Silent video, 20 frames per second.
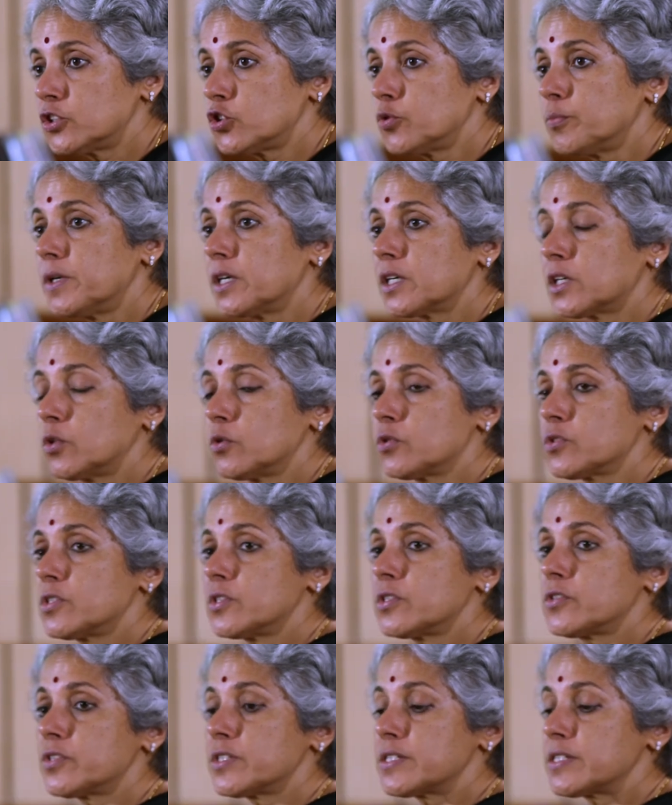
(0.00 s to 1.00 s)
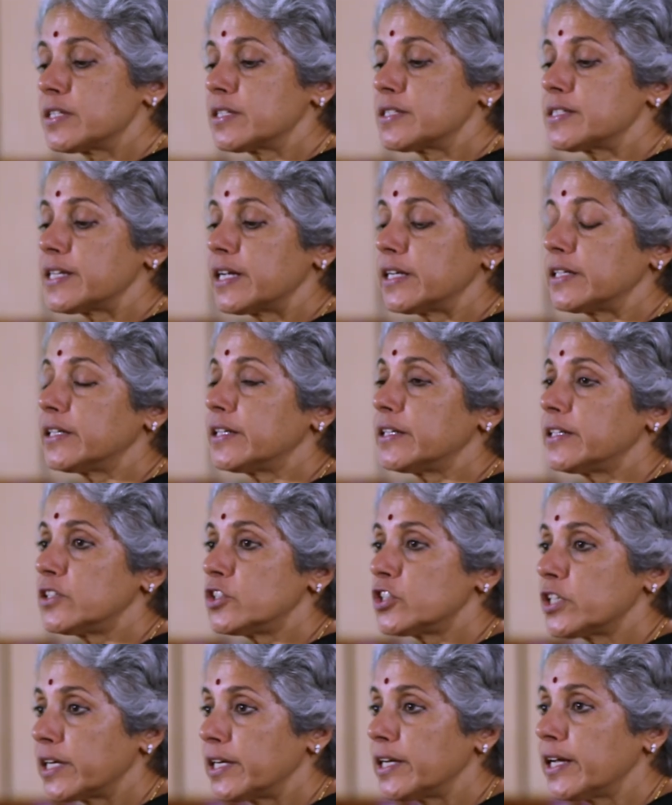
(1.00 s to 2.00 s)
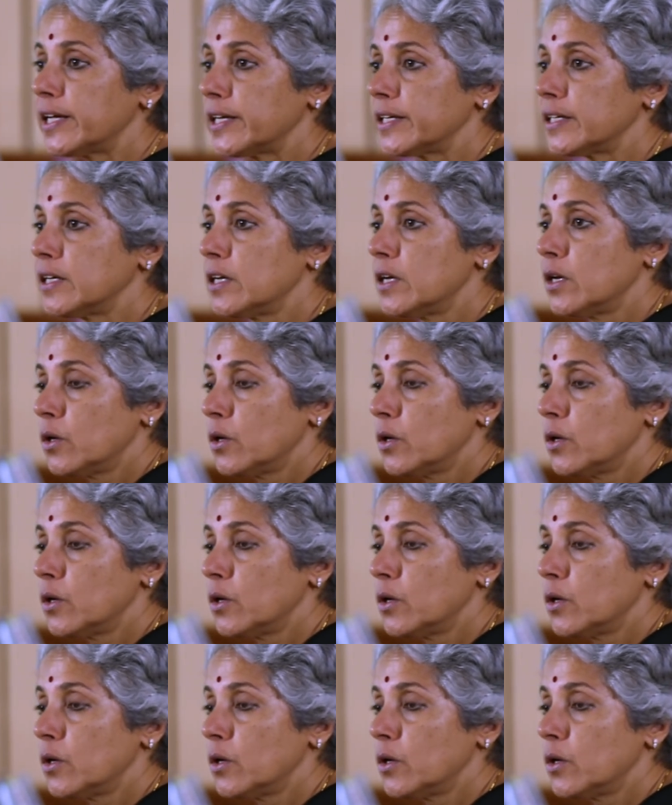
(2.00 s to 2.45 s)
the tuberculosis research center in Chennai,